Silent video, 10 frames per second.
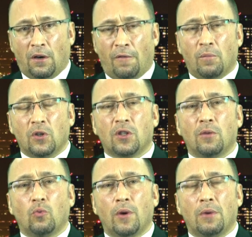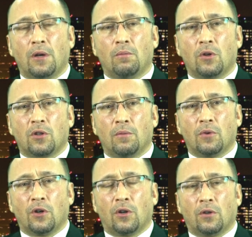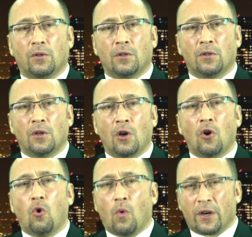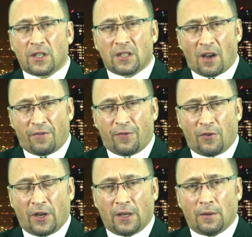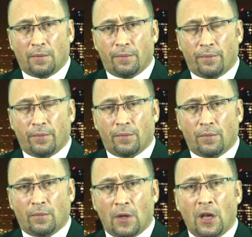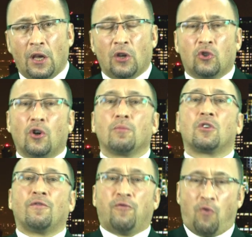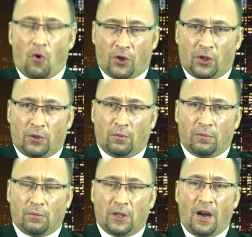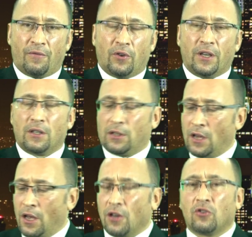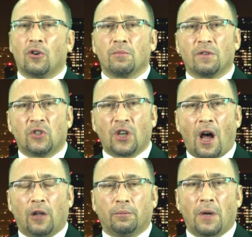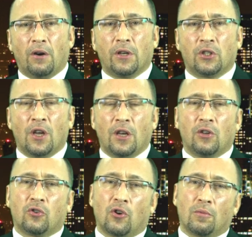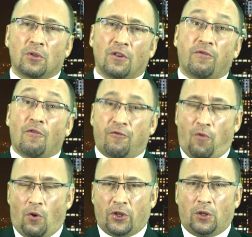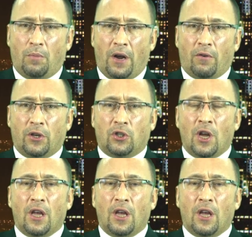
of Muslim women and Muslim girls who are suffering in terms of forced coverings, in terms of child marriage, in terms of forced marriage,